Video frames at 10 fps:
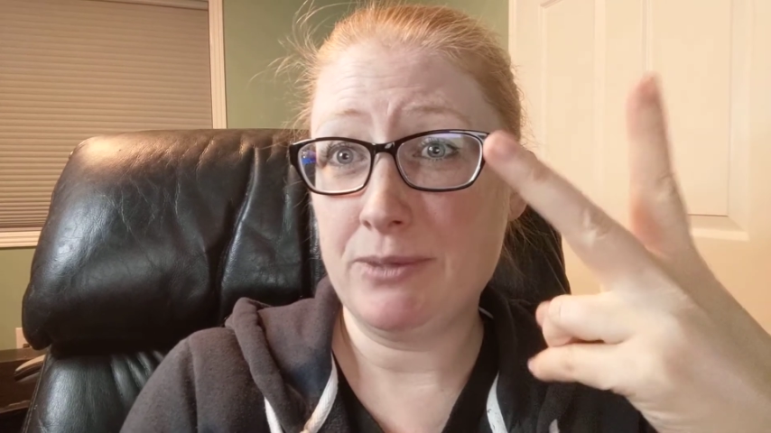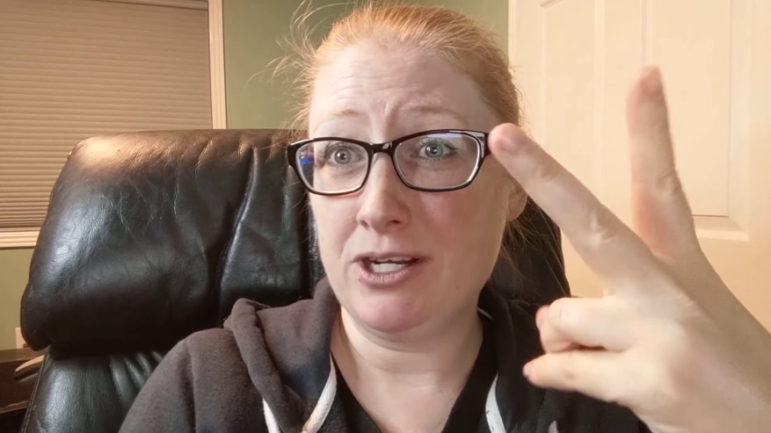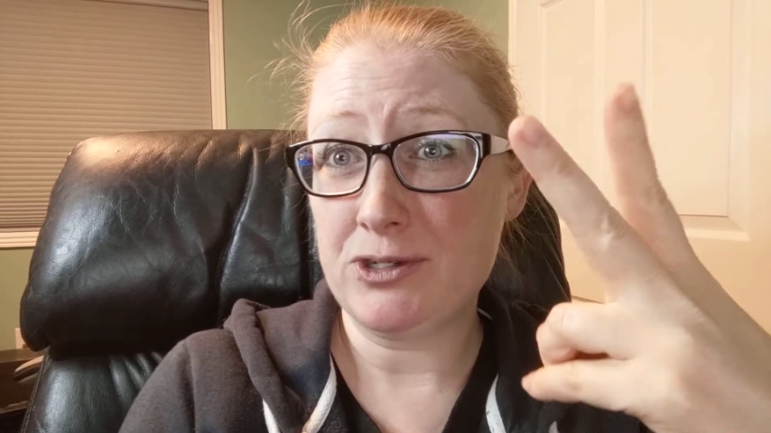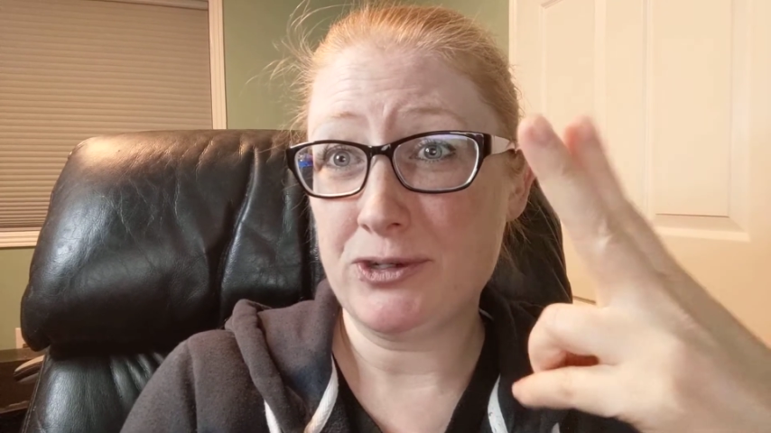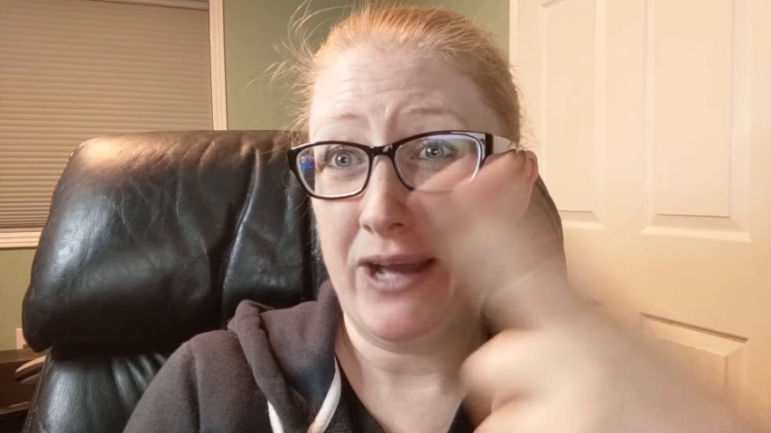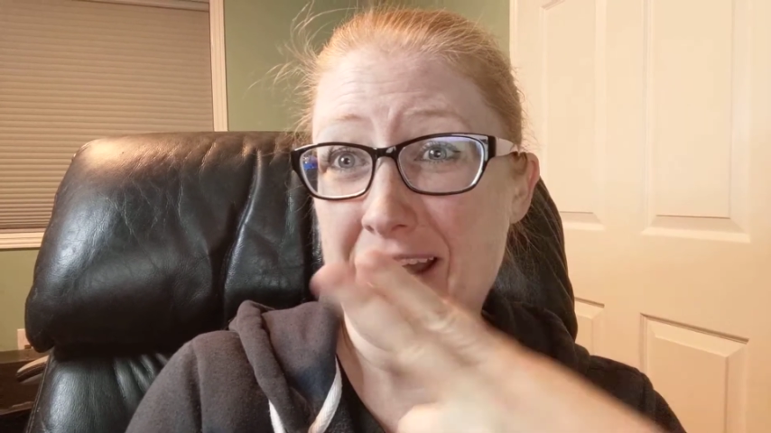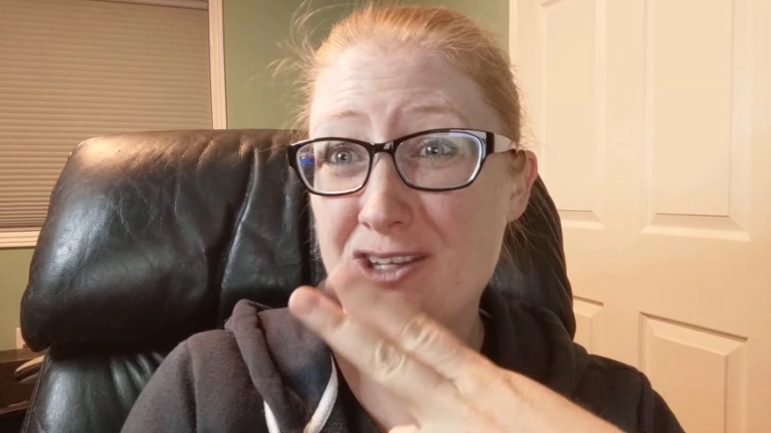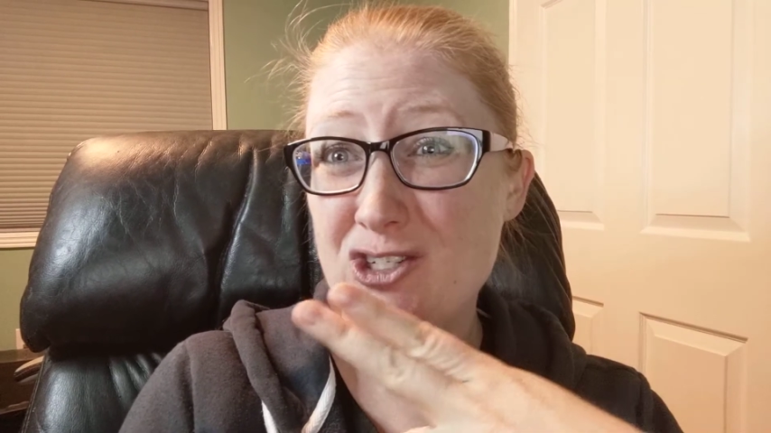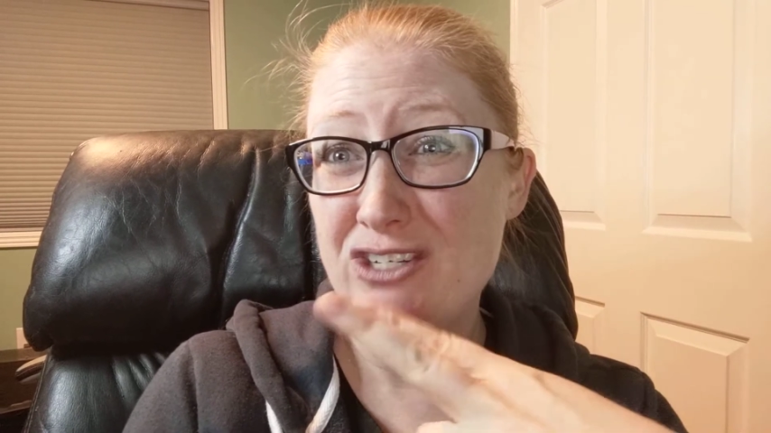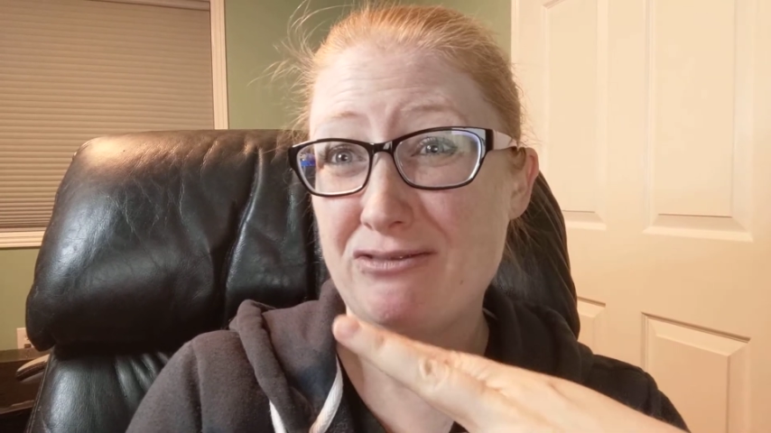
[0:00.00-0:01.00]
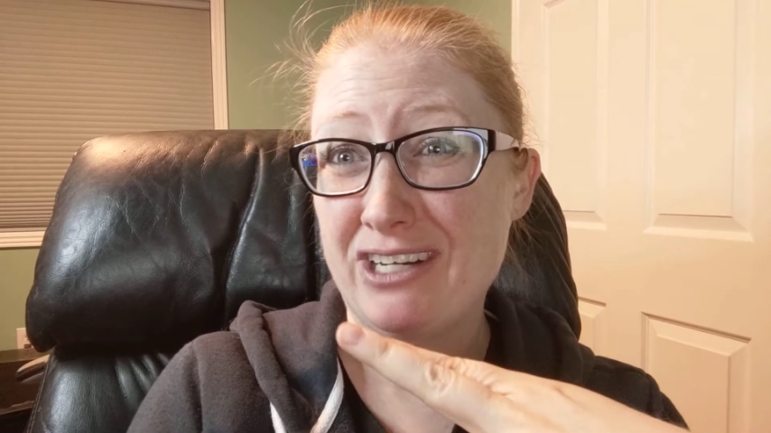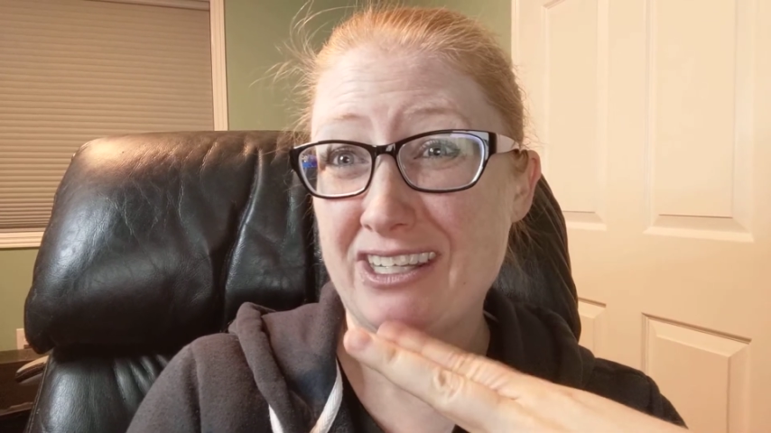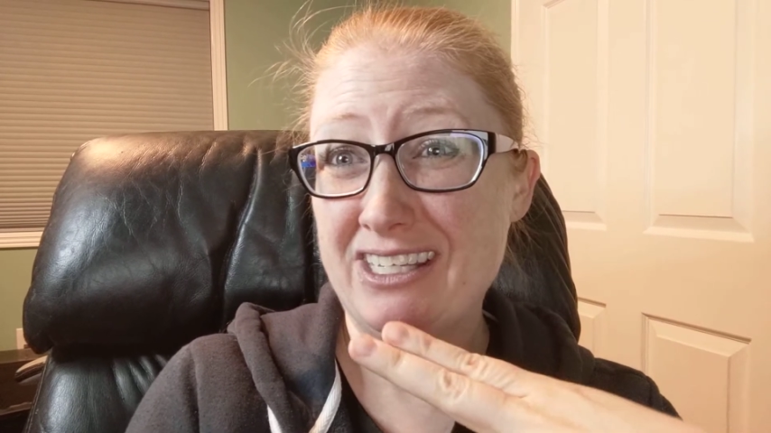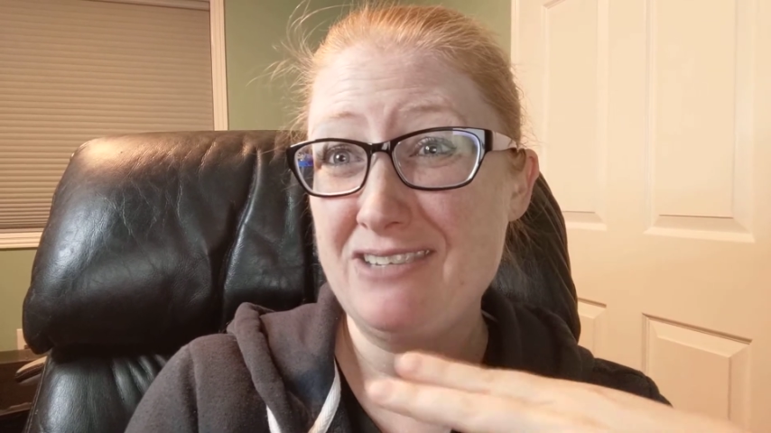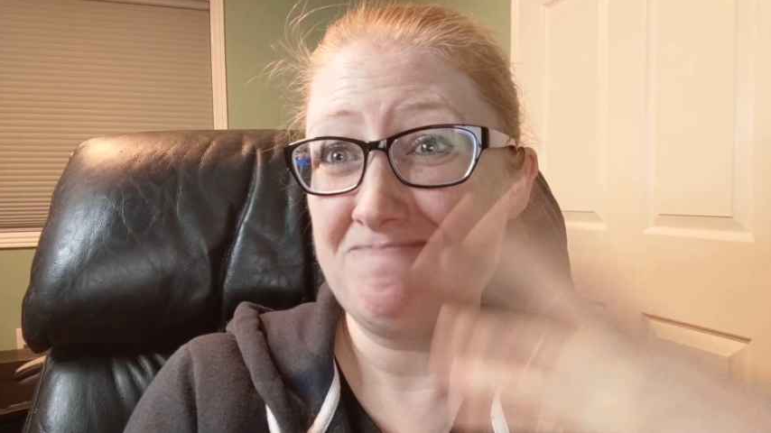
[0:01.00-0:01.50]
but also allergy
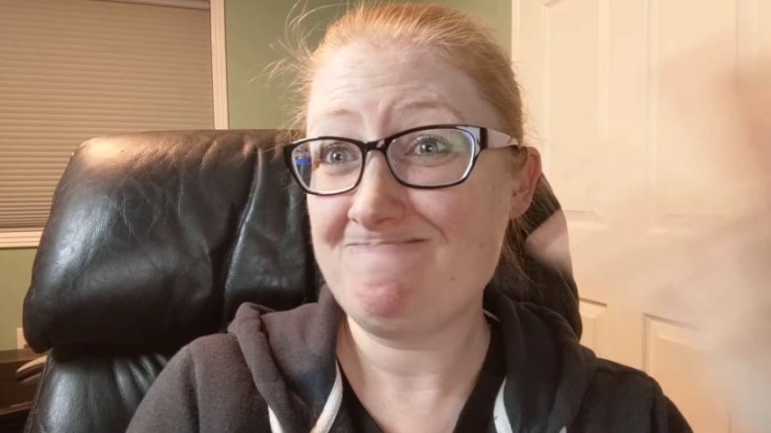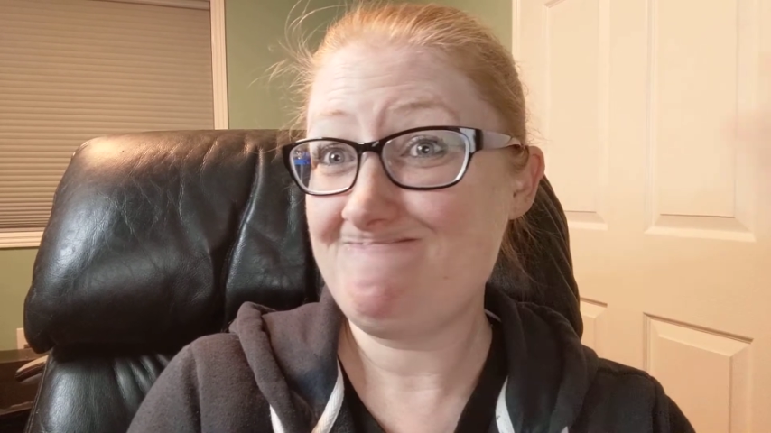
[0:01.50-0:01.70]
friendly.